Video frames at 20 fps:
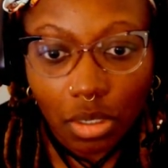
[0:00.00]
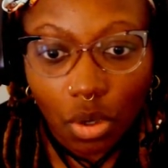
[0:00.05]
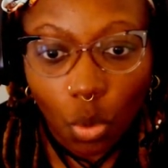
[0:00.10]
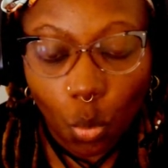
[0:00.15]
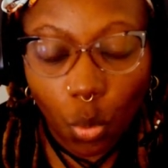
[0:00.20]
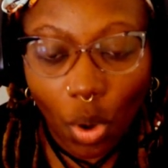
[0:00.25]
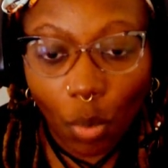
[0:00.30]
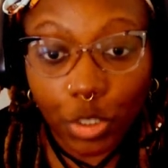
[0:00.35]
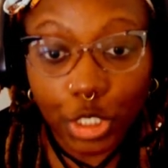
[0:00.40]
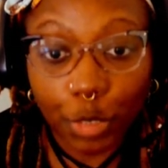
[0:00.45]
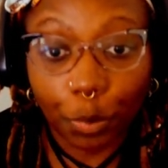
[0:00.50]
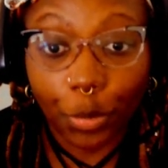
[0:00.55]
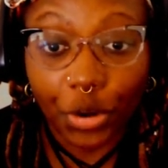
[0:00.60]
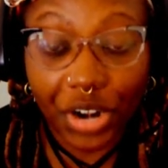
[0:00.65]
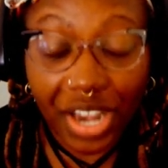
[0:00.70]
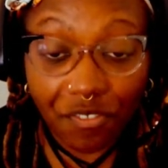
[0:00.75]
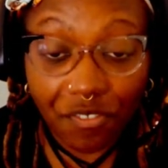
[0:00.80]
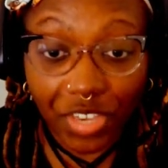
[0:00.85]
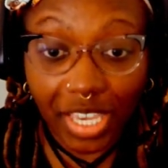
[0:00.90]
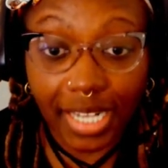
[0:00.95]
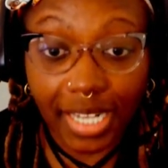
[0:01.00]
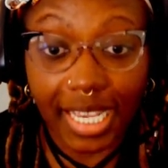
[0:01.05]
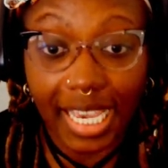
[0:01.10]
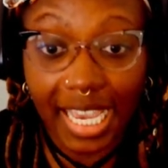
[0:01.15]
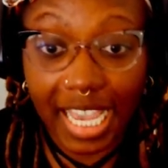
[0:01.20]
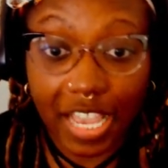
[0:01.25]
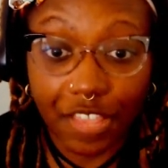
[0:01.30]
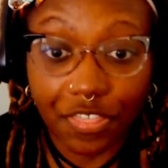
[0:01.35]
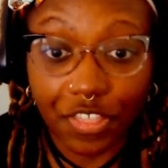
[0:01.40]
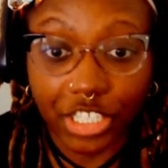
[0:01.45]
What was privy
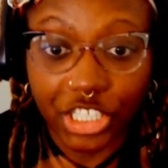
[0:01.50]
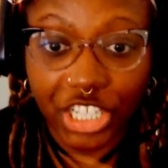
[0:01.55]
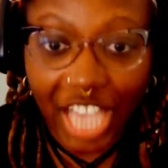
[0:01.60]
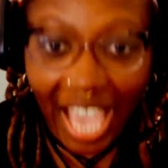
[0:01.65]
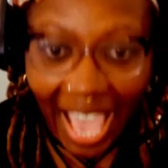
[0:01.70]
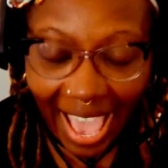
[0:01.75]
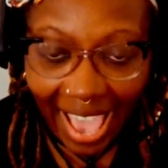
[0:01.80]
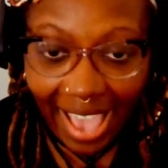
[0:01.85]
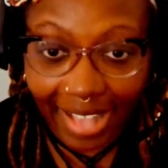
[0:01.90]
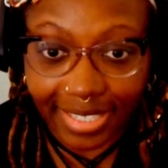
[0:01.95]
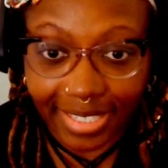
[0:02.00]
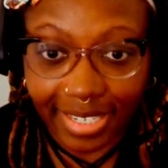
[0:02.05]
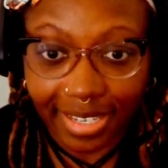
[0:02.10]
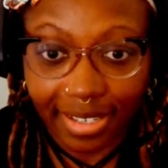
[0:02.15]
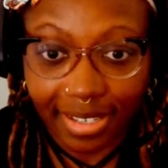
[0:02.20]
in the chat